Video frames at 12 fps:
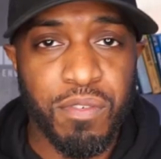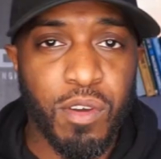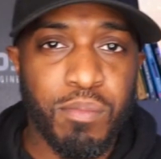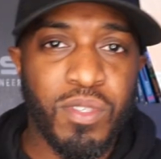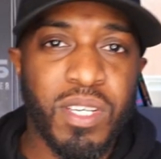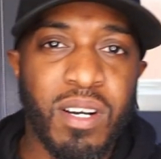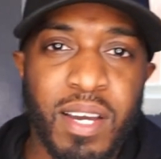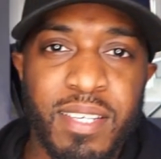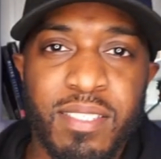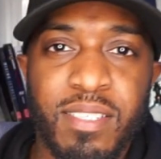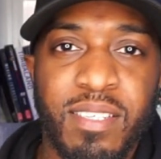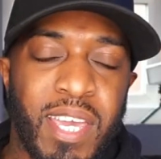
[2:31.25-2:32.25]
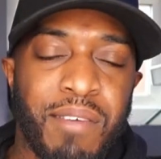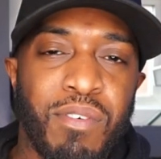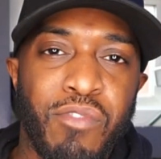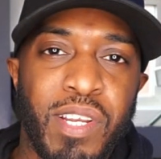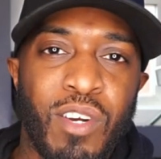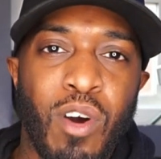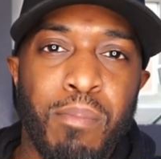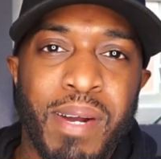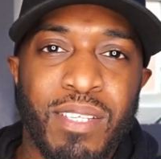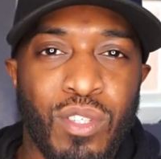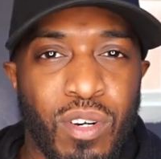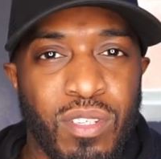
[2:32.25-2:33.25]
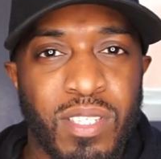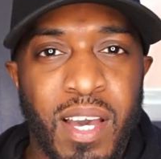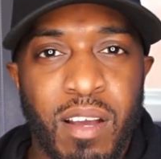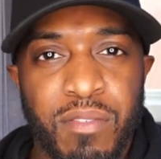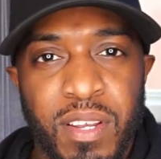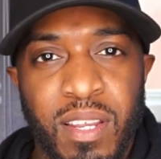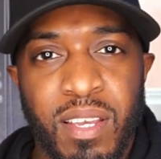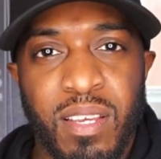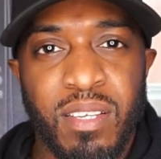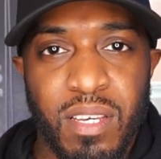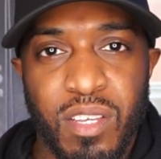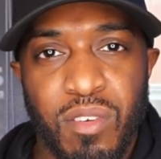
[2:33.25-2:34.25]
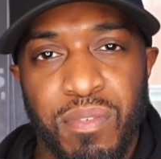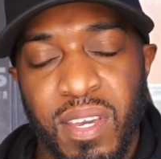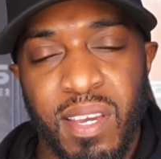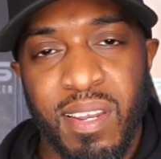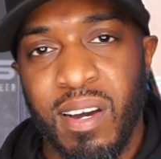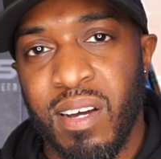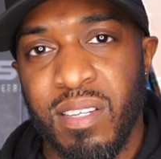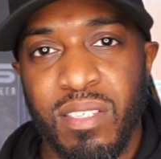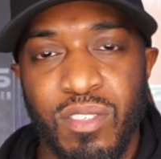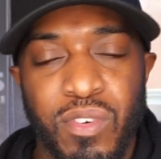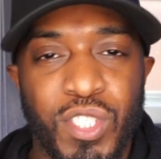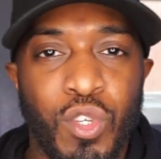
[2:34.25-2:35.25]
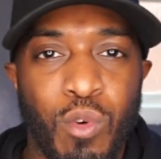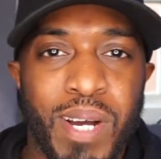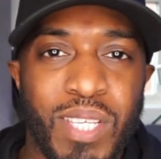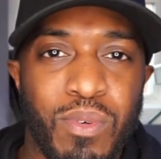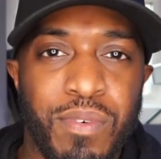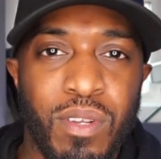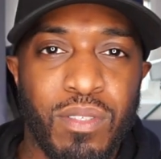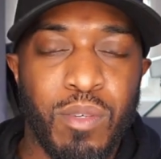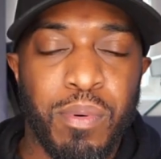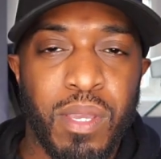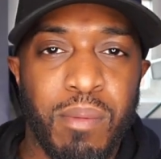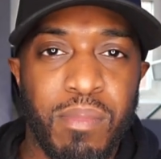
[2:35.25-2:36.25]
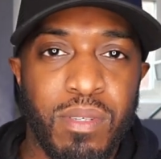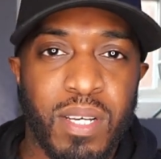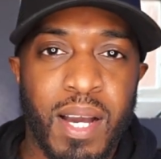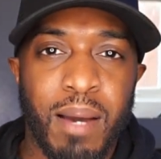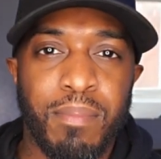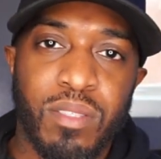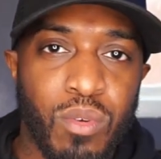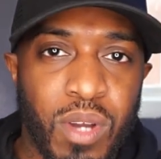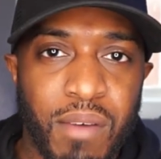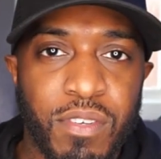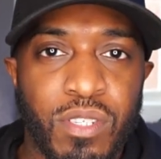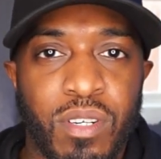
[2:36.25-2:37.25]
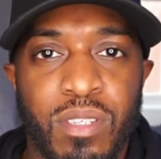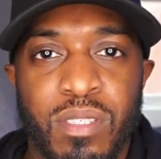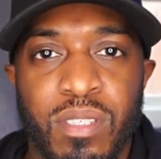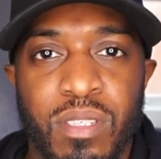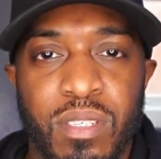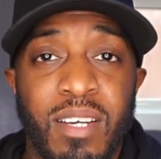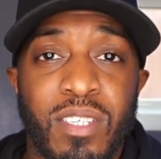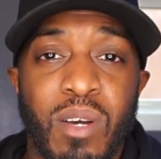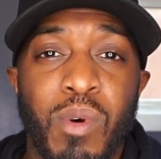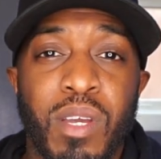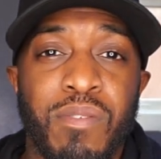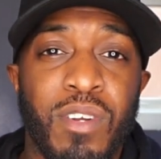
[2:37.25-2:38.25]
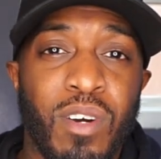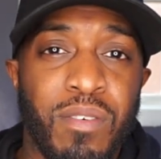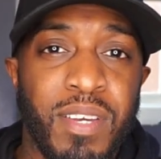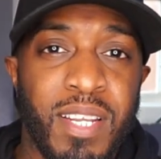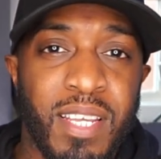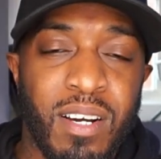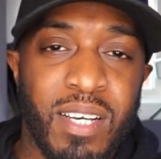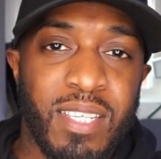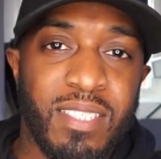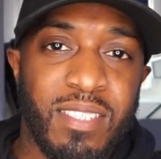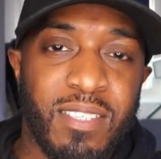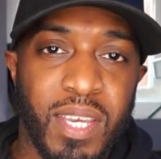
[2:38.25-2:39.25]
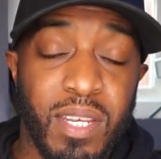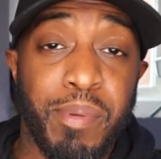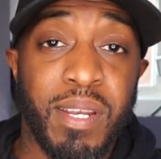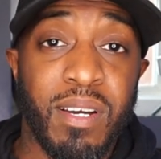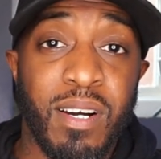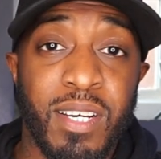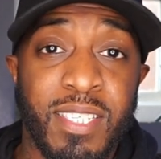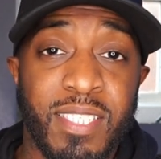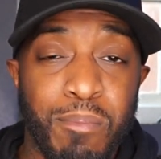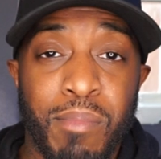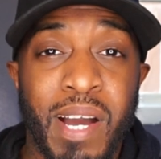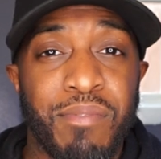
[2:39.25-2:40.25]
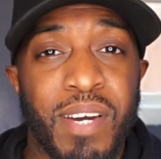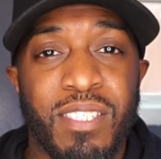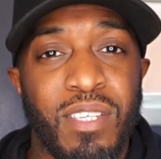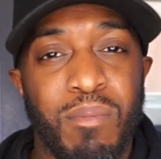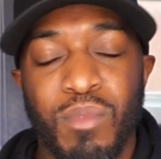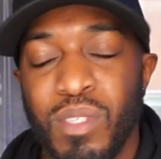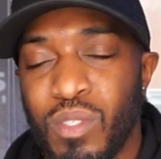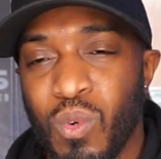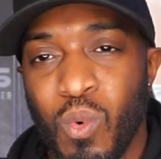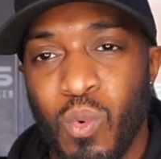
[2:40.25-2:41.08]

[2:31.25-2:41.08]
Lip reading: you're a music artist, you haven't really got much songs out already, and you're thinking that you're in two minds whether or not to put your music up, do cover songs. Because I work with a lot of indie artists, independent artists. My advice to them is